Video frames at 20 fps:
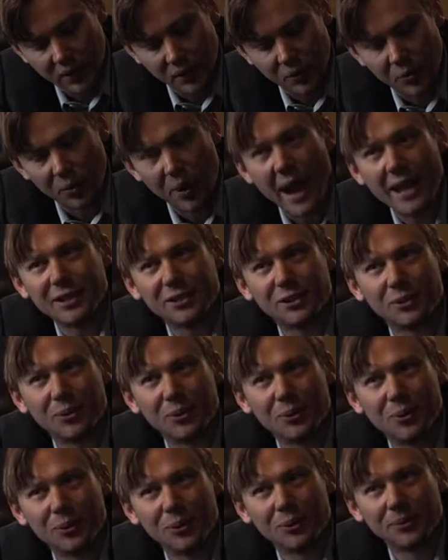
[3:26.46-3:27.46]
she's in grad
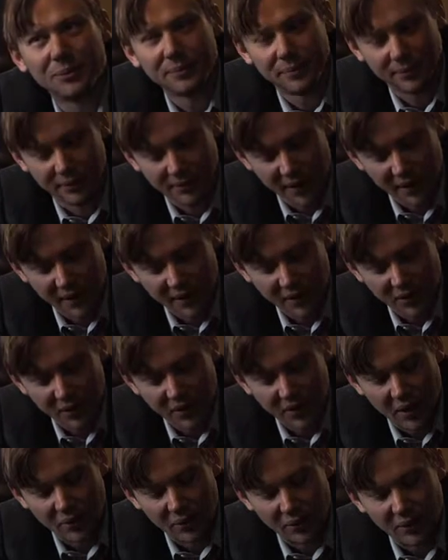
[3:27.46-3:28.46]
school.
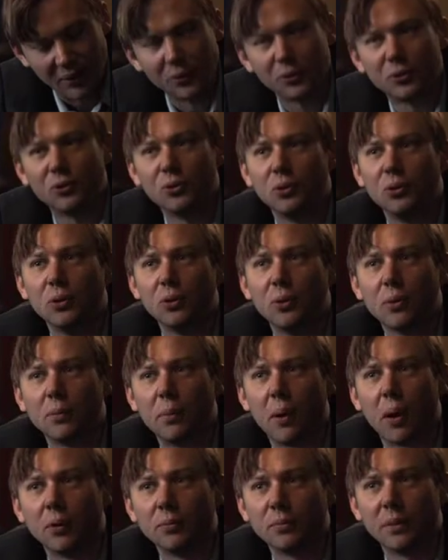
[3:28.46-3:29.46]
She's got her little studio
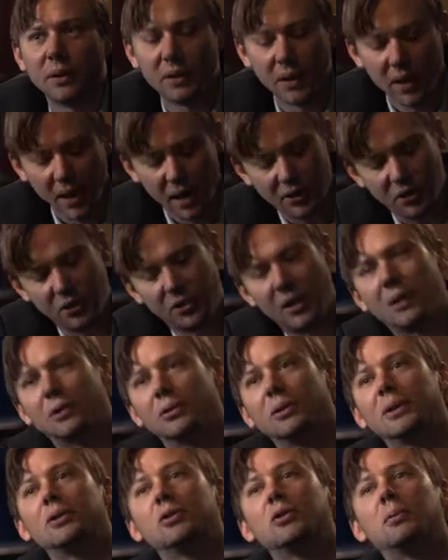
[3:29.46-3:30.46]
apartment. She's
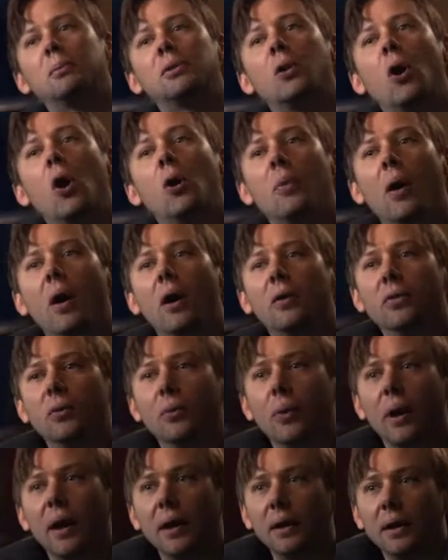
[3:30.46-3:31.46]
got her little diploma on
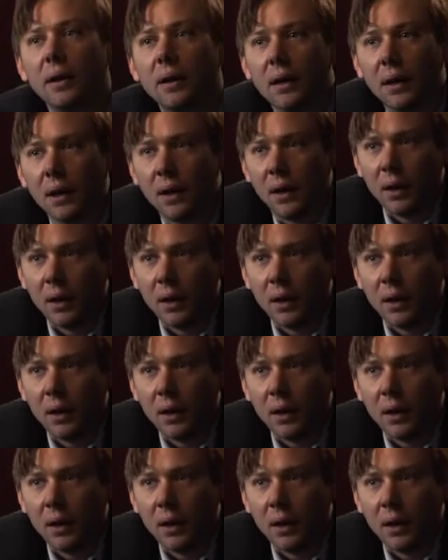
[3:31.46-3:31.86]
the way.